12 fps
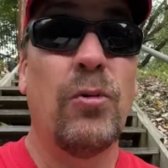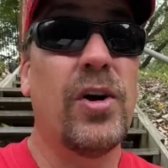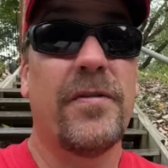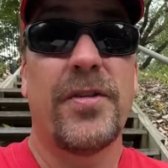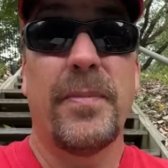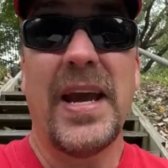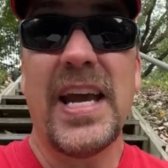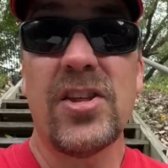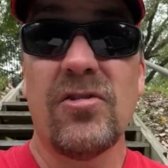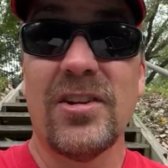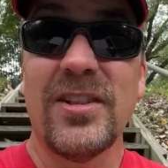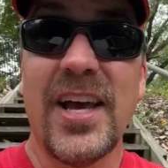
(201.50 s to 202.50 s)
Well, if the
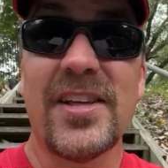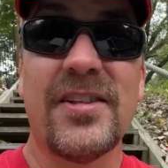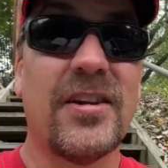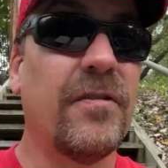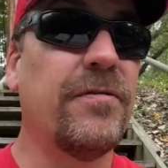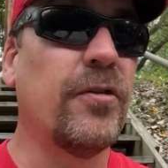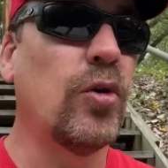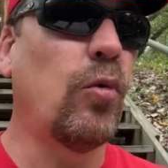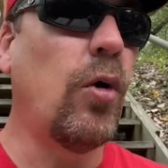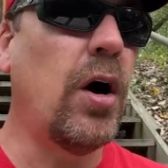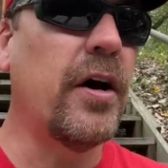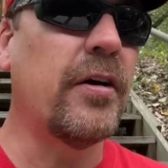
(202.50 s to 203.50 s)
bass are in less than a foot of
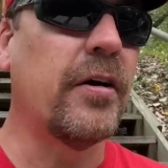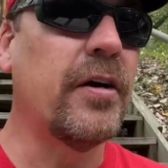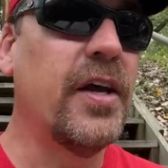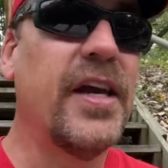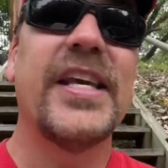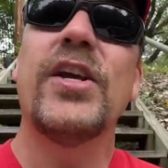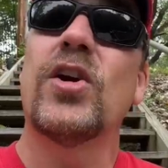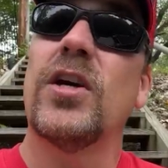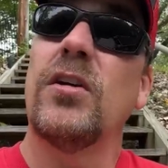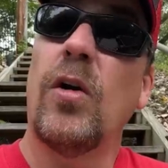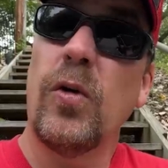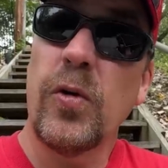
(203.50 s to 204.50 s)
water, you
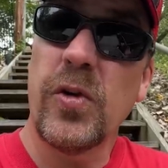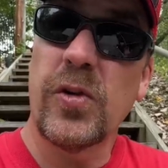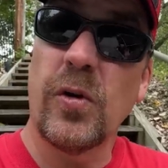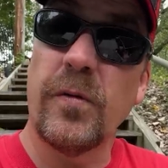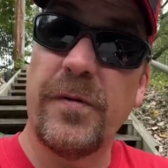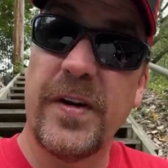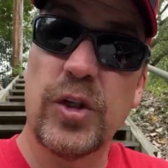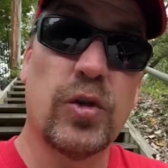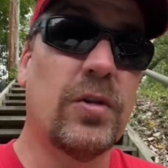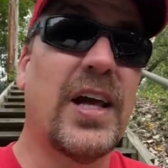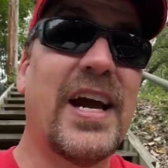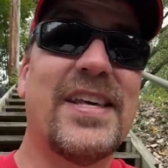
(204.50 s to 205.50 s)
can also
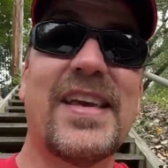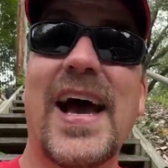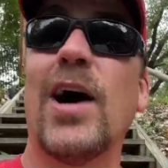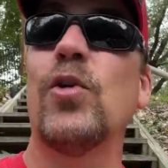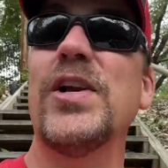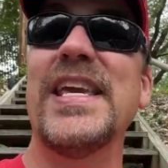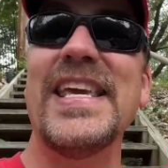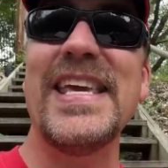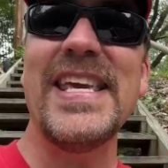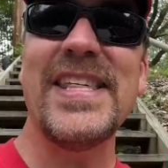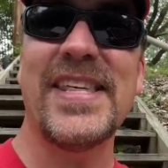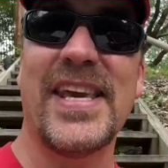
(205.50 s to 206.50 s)
visualize how
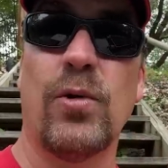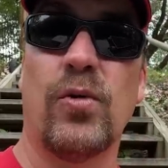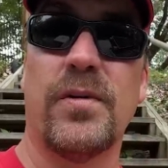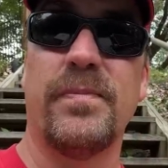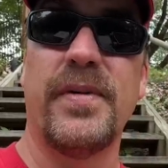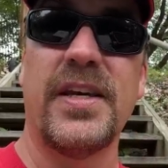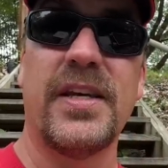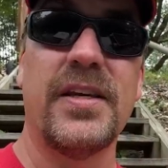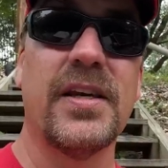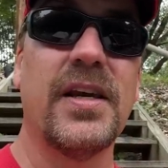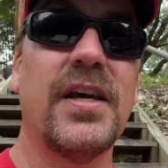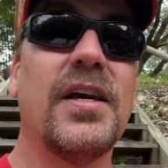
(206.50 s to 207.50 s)
easy it would
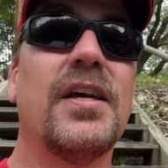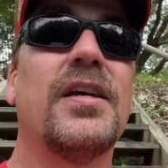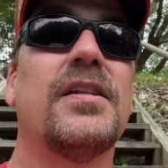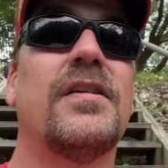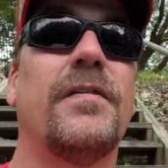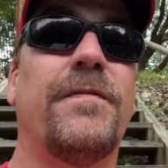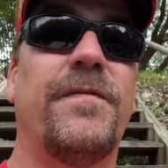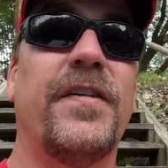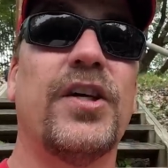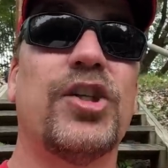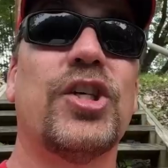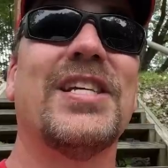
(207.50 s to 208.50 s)
be to
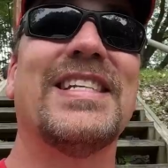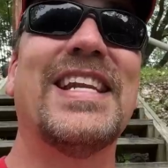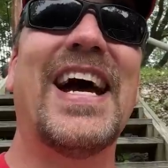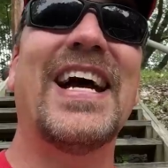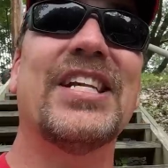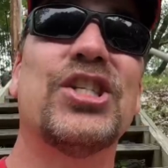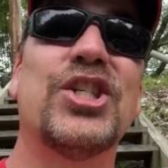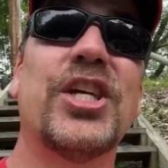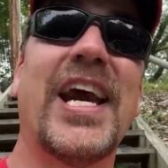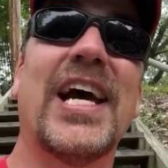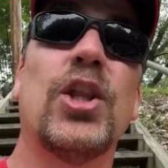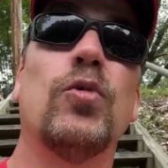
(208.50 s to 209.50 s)
fish not
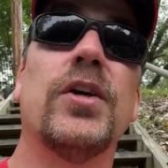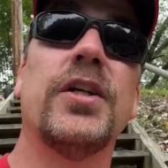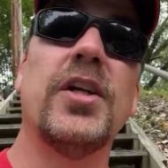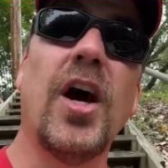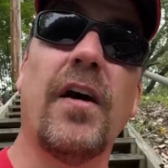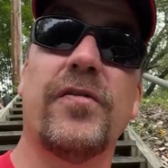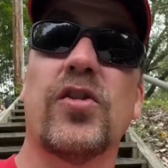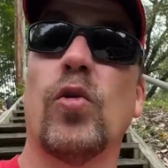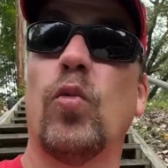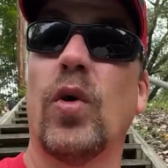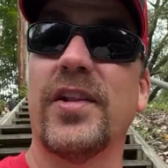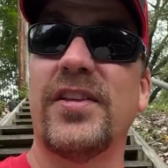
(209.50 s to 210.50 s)
shallow enough. So
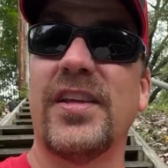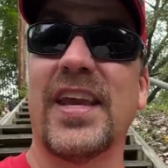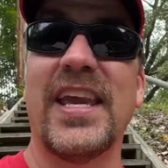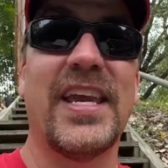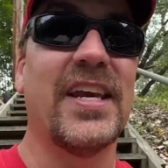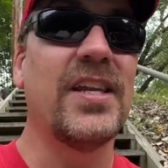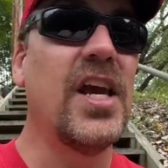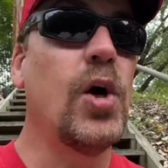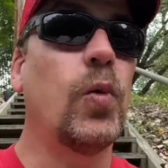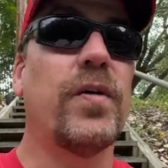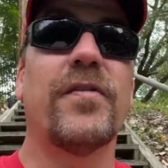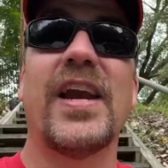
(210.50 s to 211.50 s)
once again,
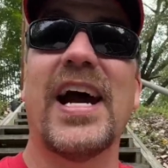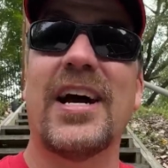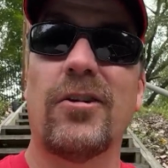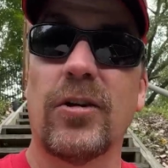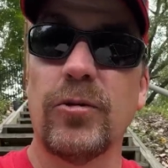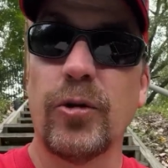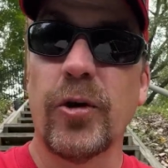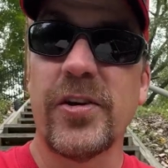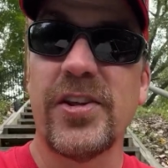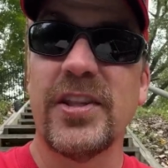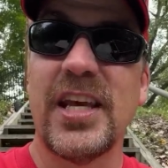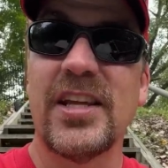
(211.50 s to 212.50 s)
we've got our
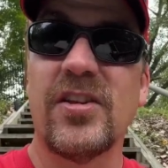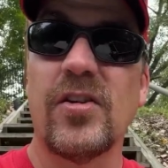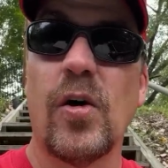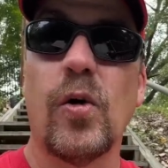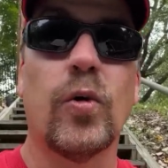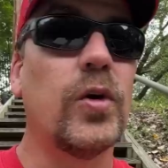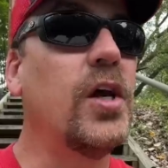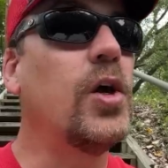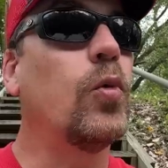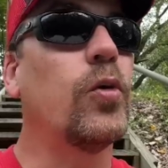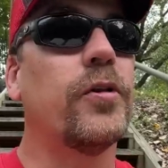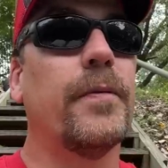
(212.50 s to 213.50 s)
lures in that zone
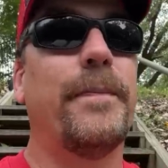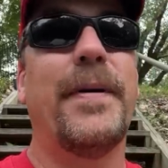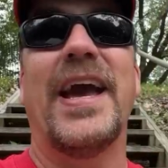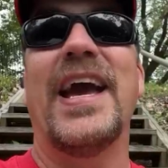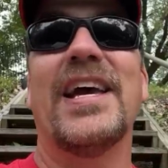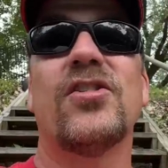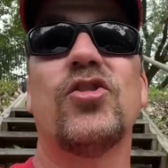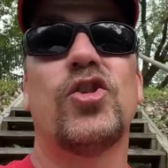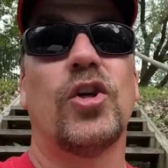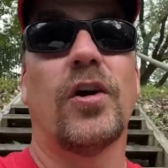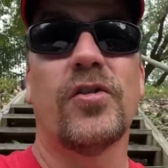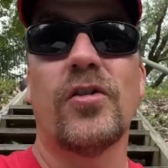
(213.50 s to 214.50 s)
where the bass
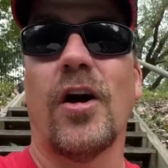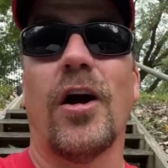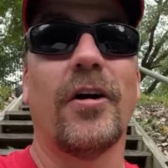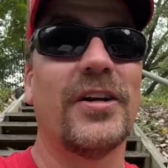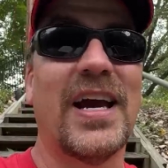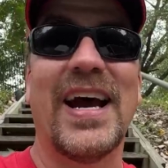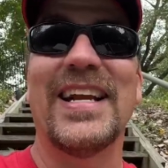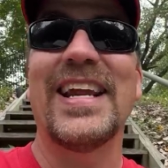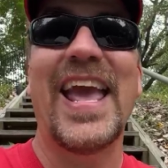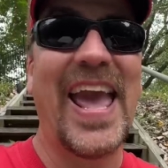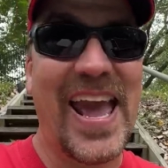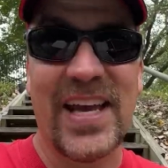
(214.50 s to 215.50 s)
just are not
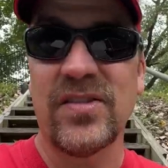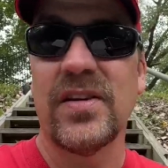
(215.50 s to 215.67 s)
at.